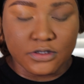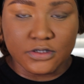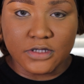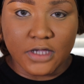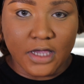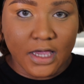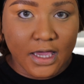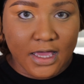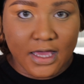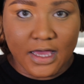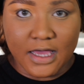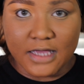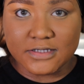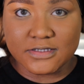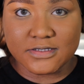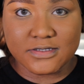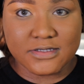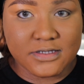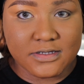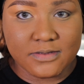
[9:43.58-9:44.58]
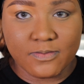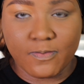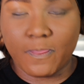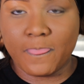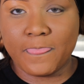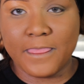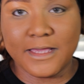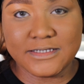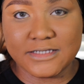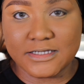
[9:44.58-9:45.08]
So yeah guys,
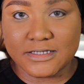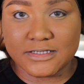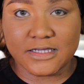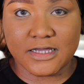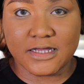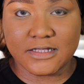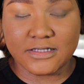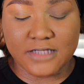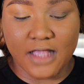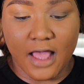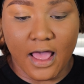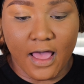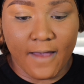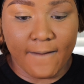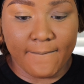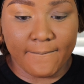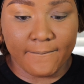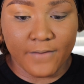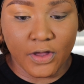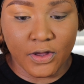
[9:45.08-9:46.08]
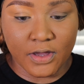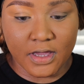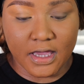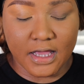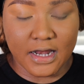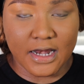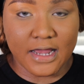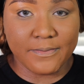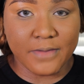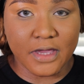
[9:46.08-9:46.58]
this is it.
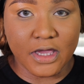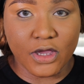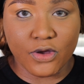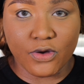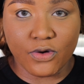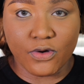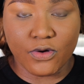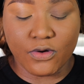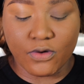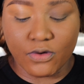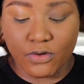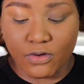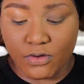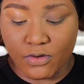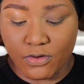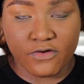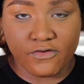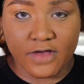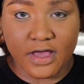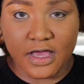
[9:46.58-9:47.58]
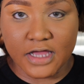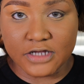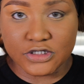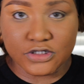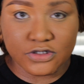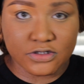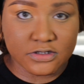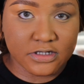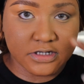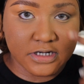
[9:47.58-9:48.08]
Okay, let me go over and
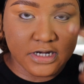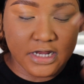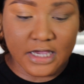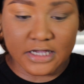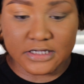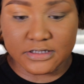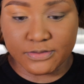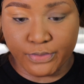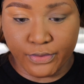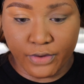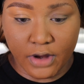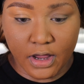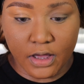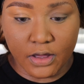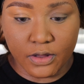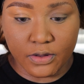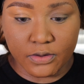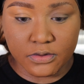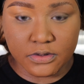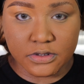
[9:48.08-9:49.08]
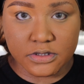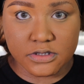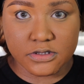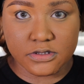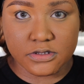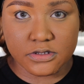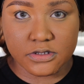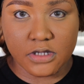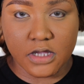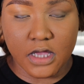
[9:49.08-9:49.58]
do the next
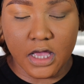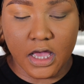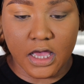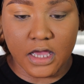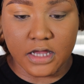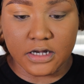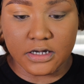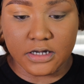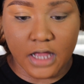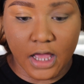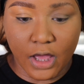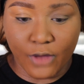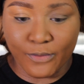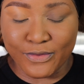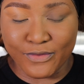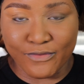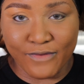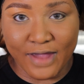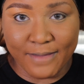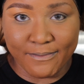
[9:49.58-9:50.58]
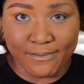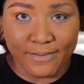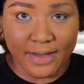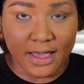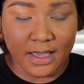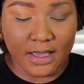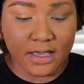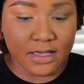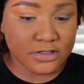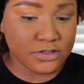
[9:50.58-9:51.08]
brows and I'll be right
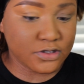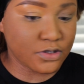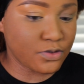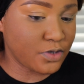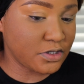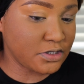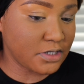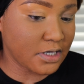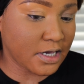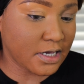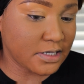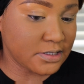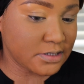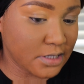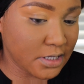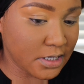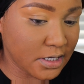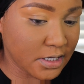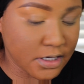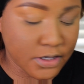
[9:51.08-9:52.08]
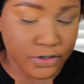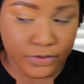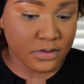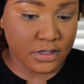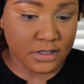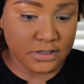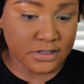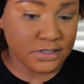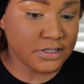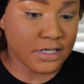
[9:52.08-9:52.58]
back. So what do you guys think?
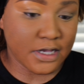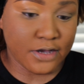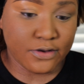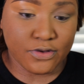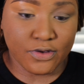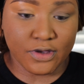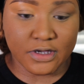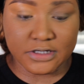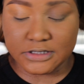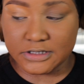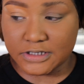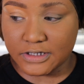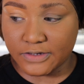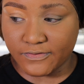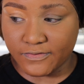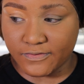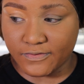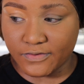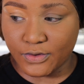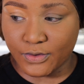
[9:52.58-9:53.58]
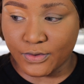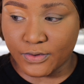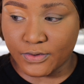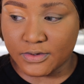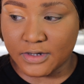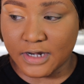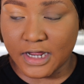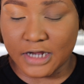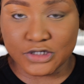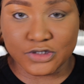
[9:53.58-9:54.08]
This is how you achieve your
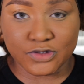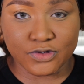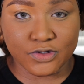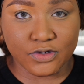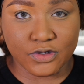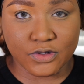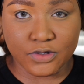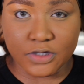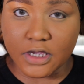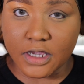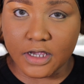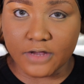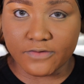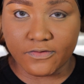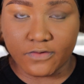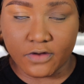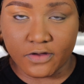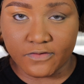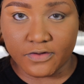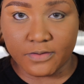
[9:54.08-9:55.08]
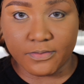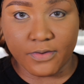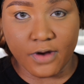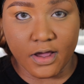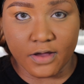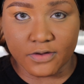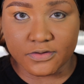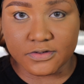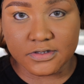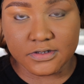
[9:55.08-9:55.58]
natural looking fluffy
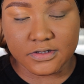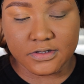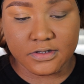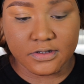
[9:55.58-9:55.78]
brows.